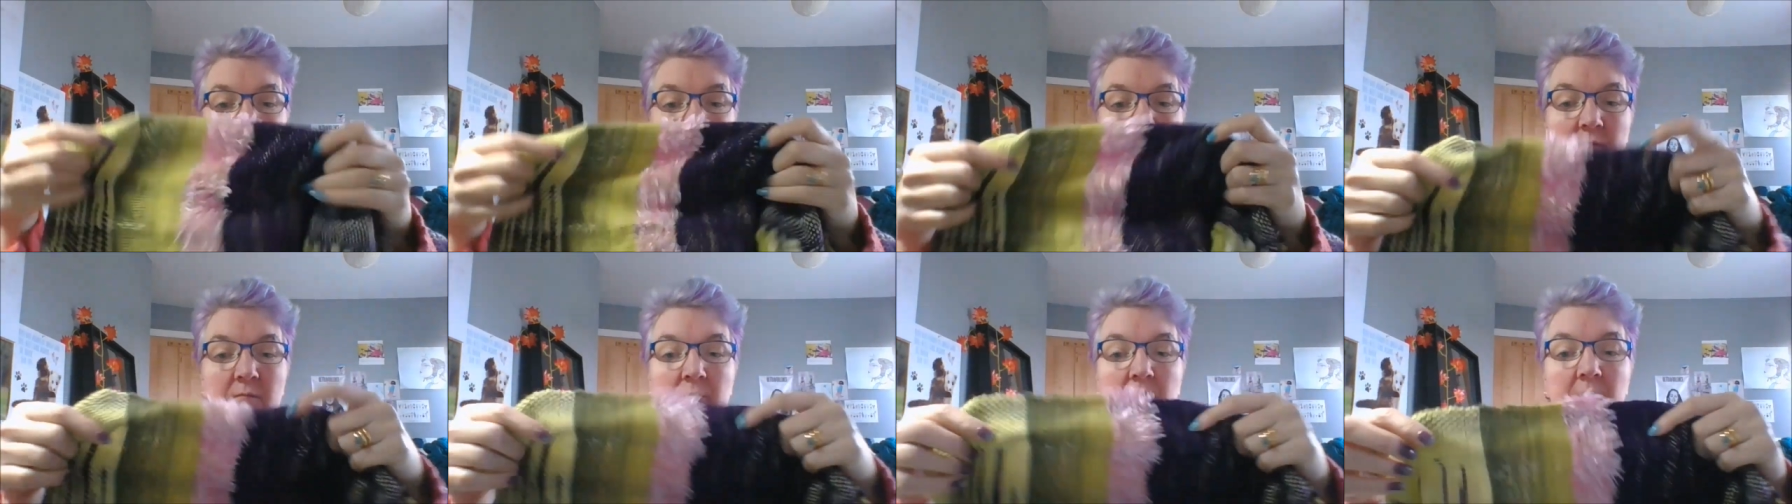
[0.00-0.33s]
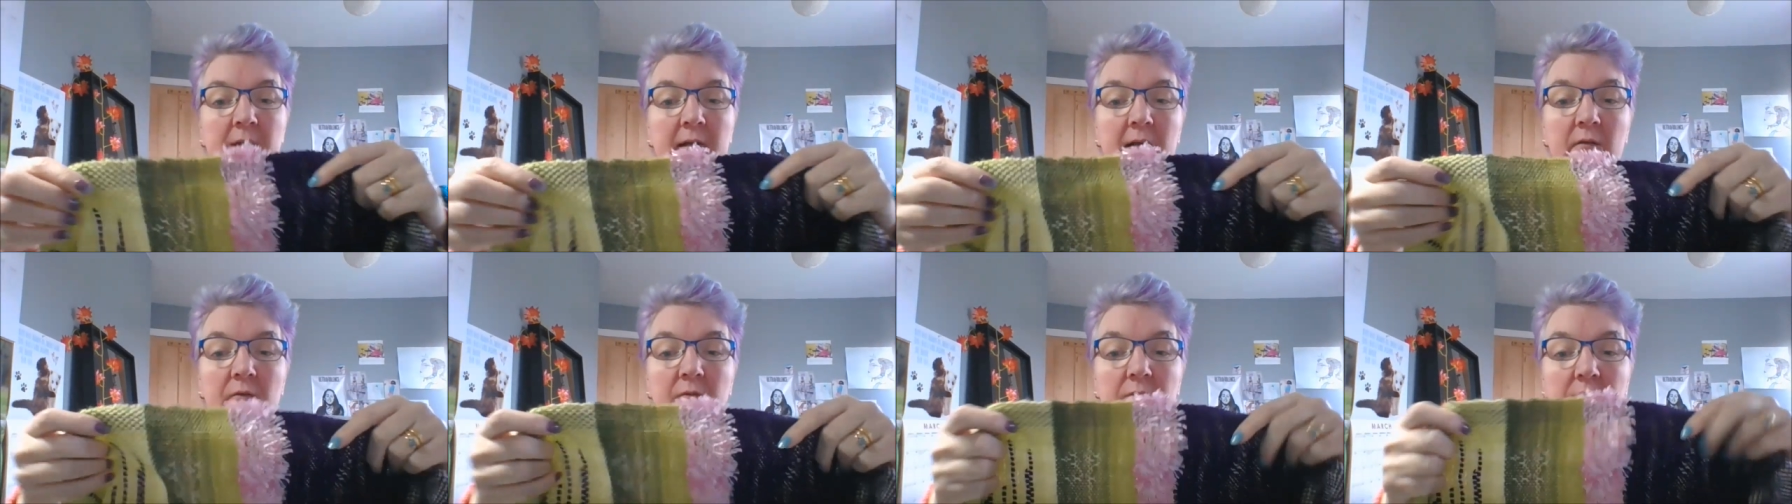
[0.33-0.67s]
Some
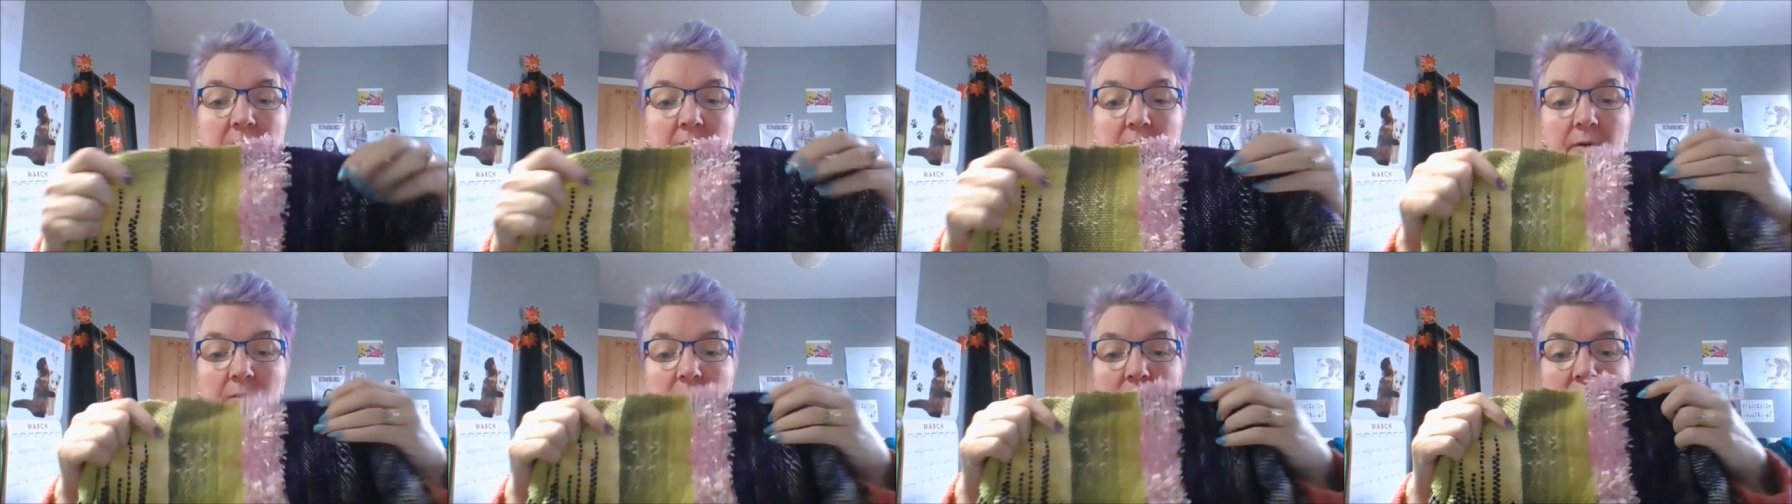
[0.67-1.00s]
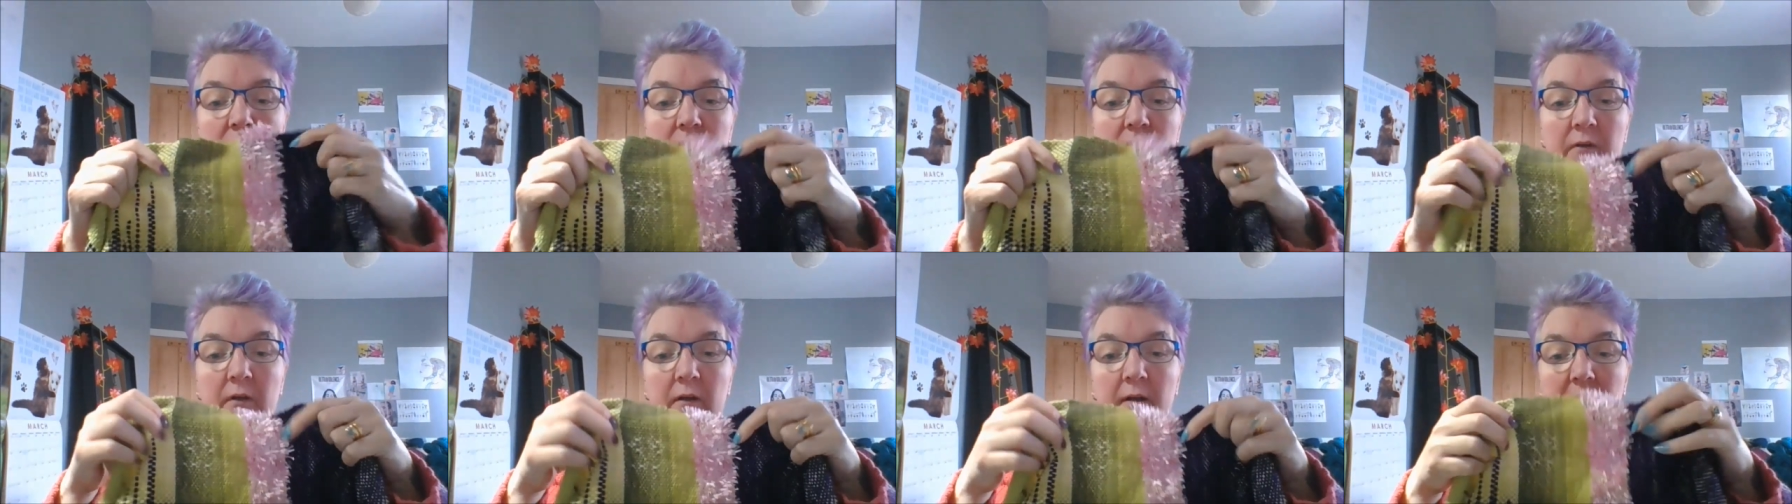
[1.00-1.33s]
little
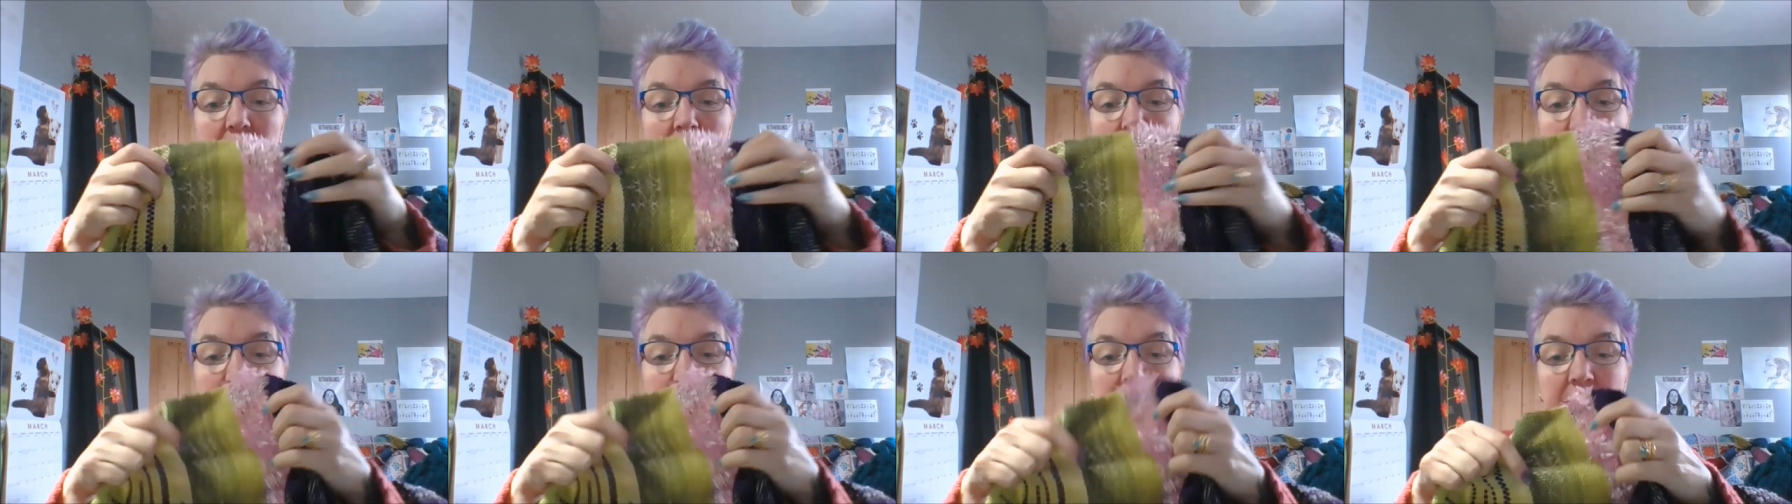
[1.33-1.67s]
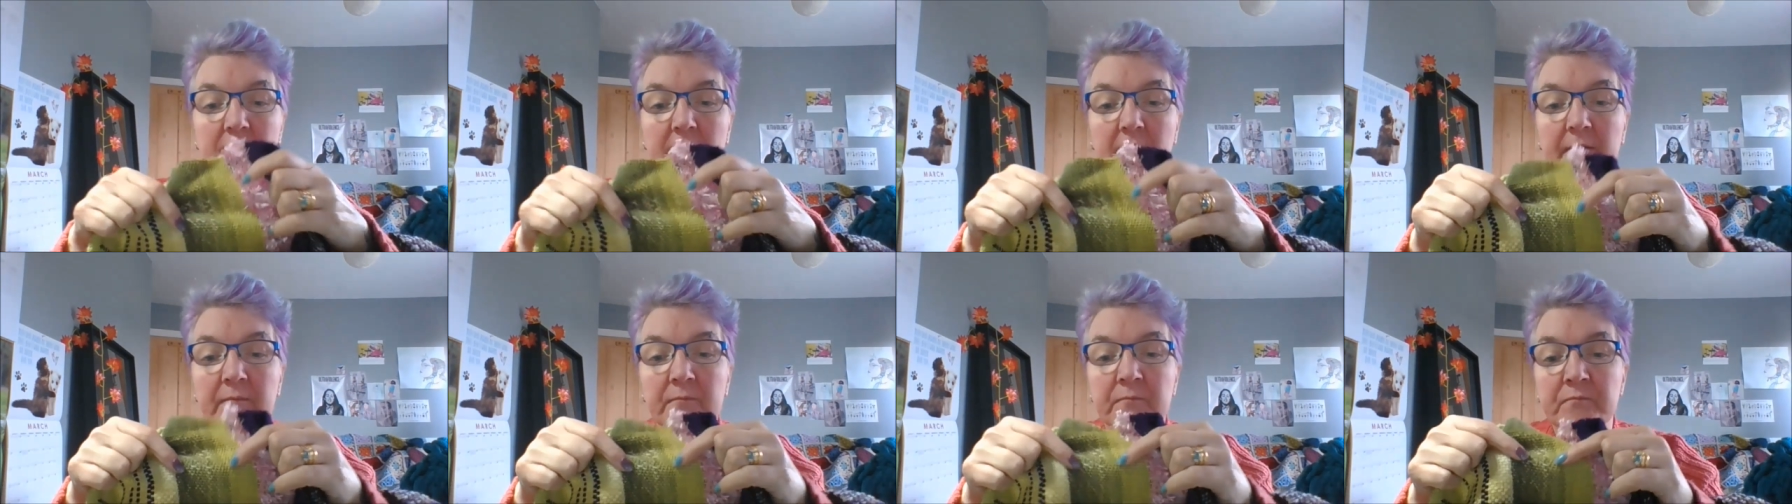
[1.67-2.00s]
floats, so little bits
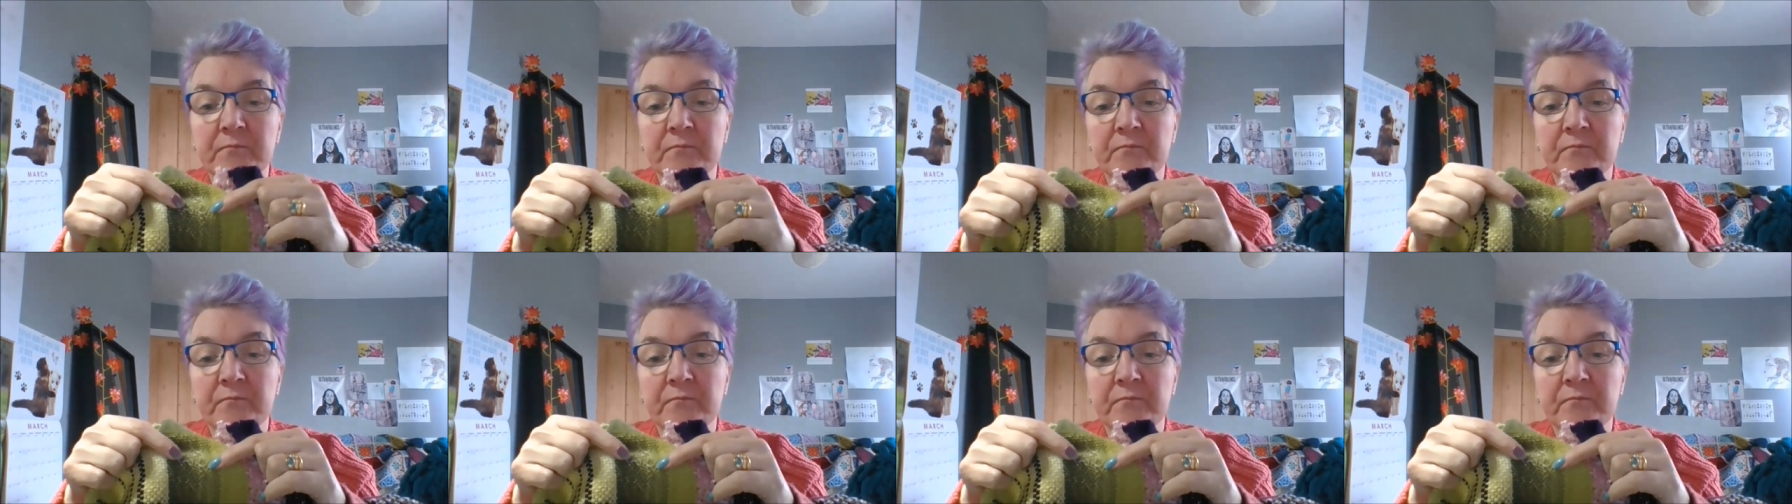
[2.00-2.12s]
that